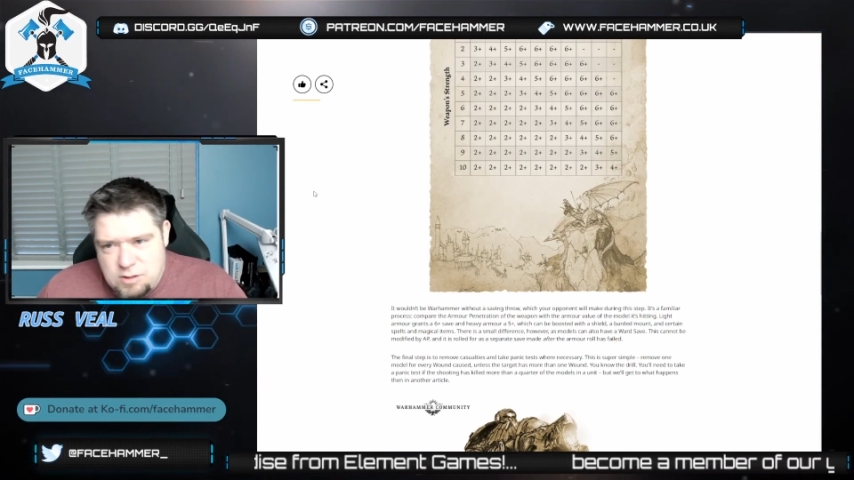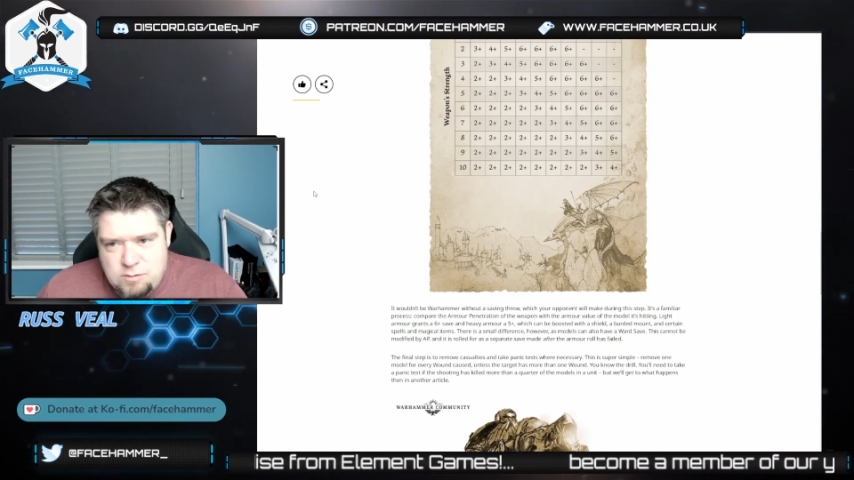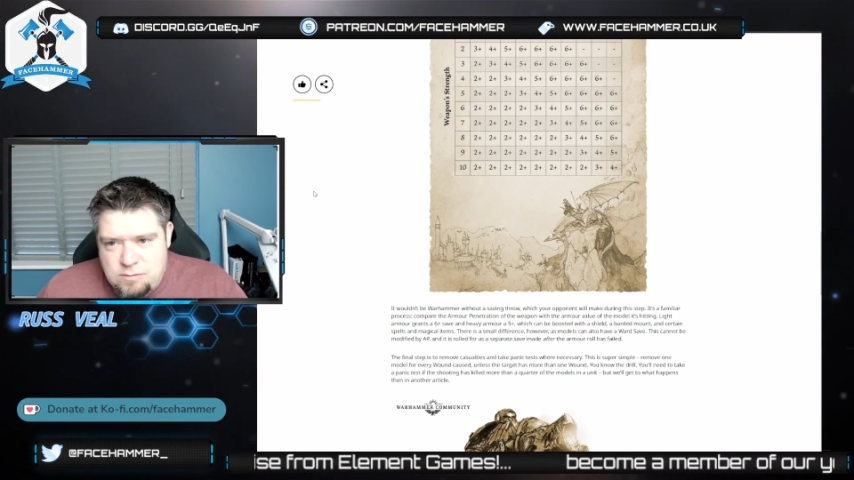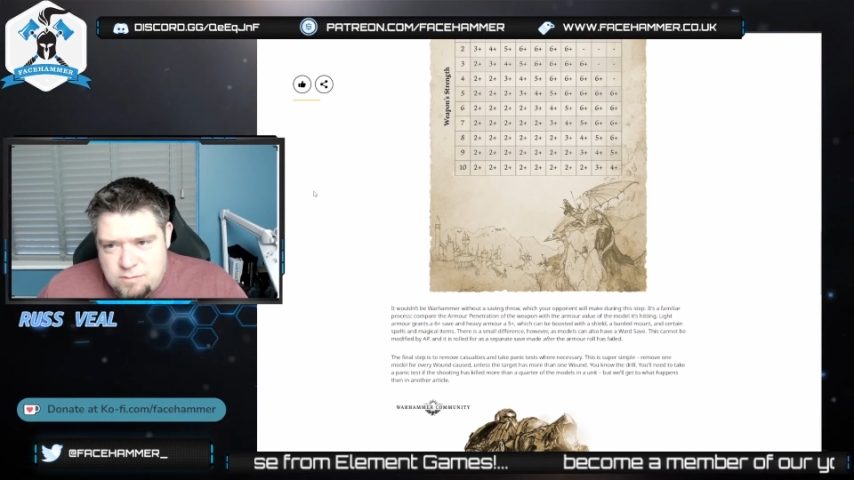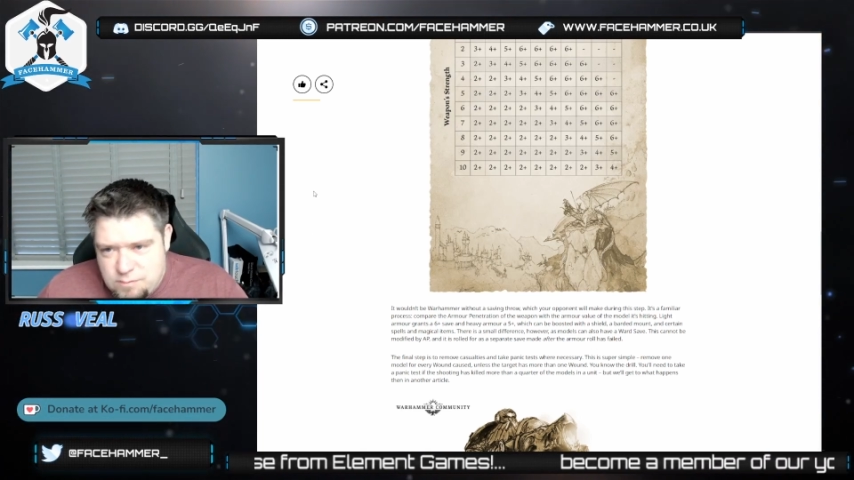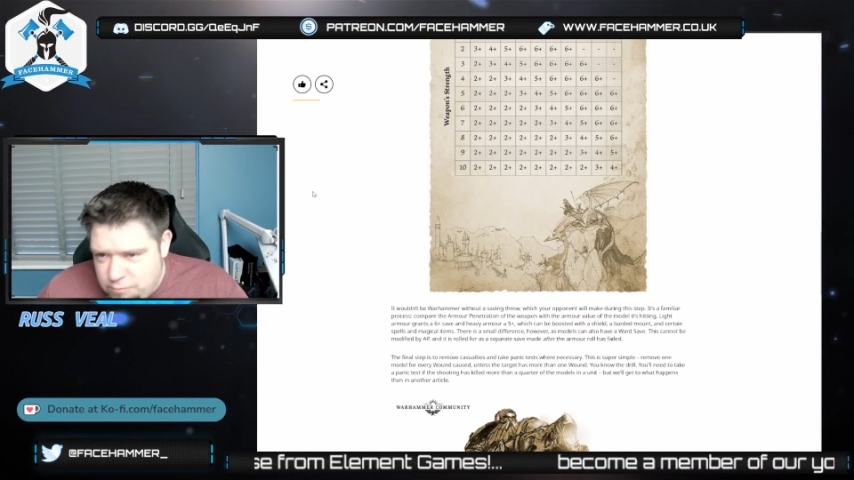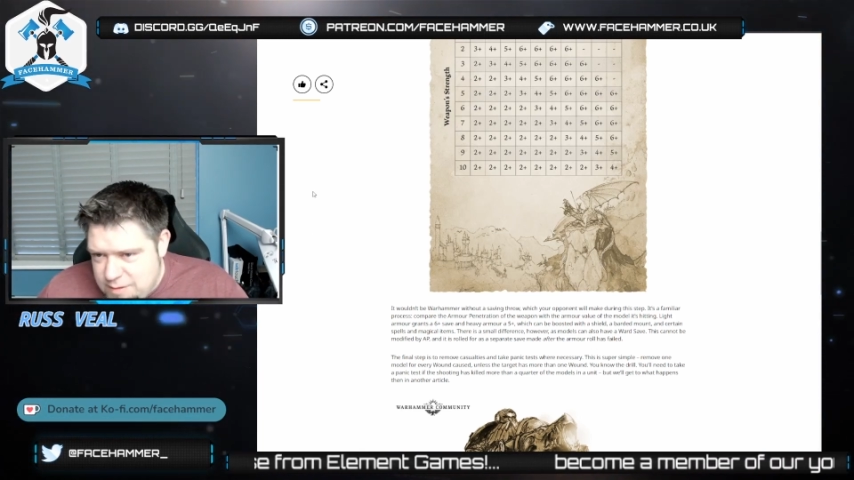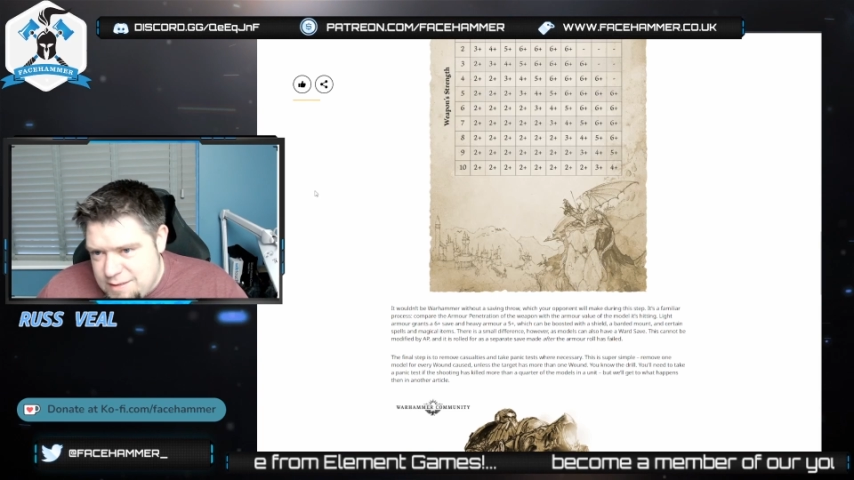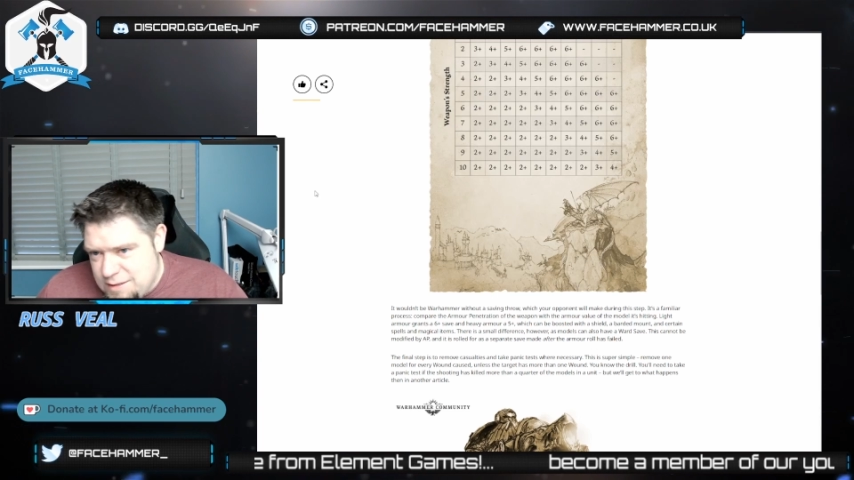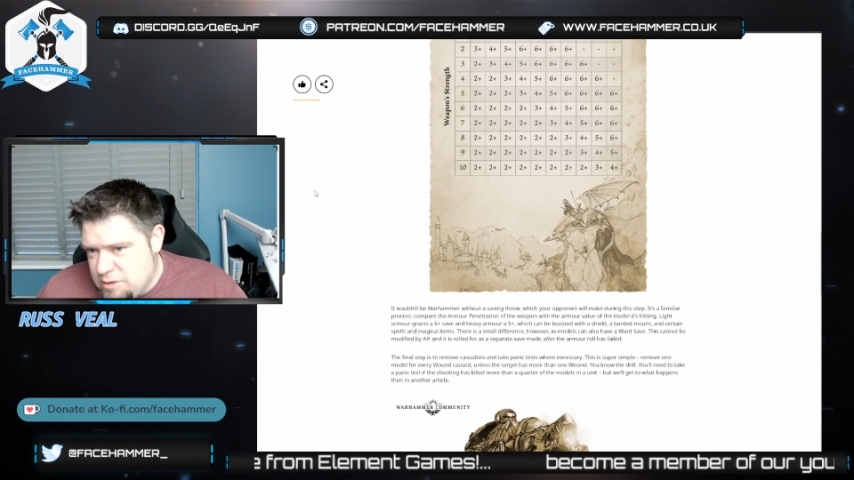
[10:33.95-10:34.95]
2s,
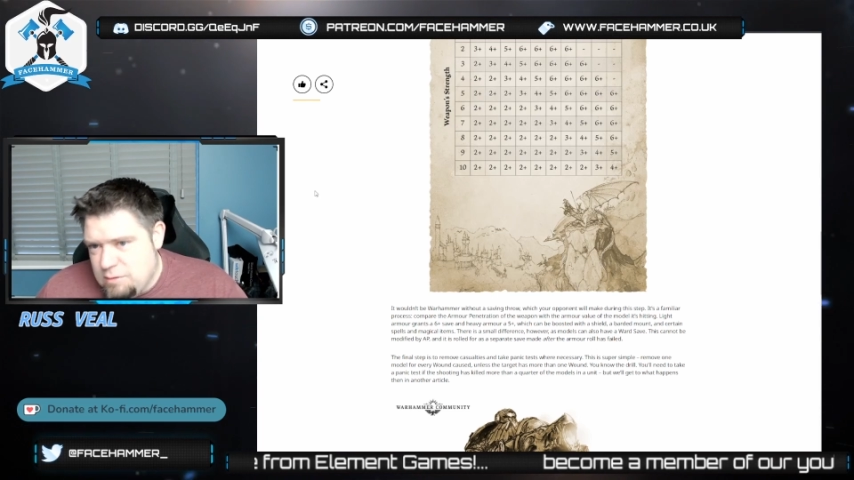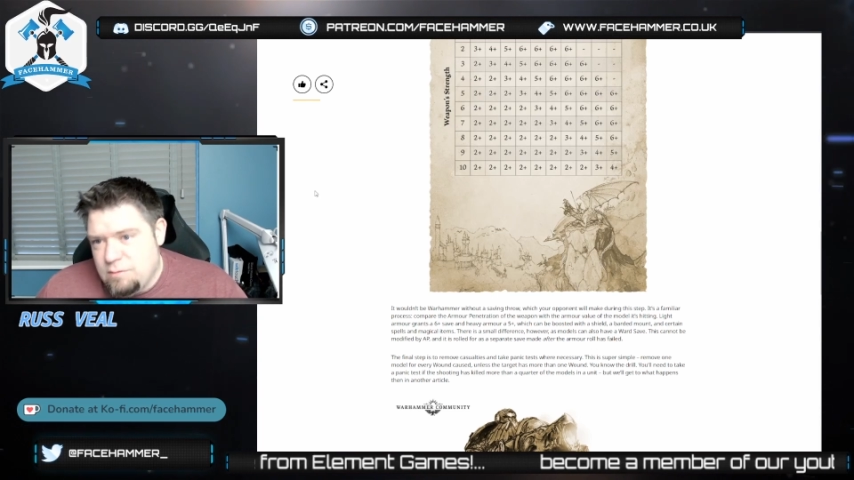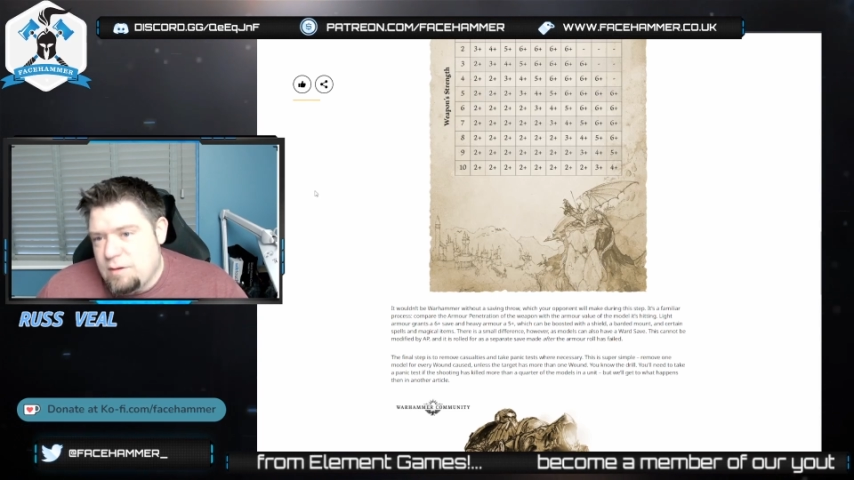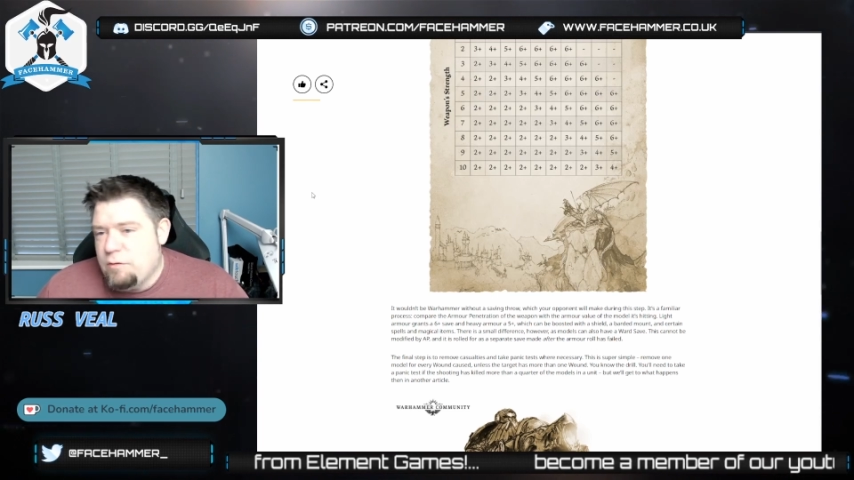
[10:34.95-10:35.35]
3s and 2s.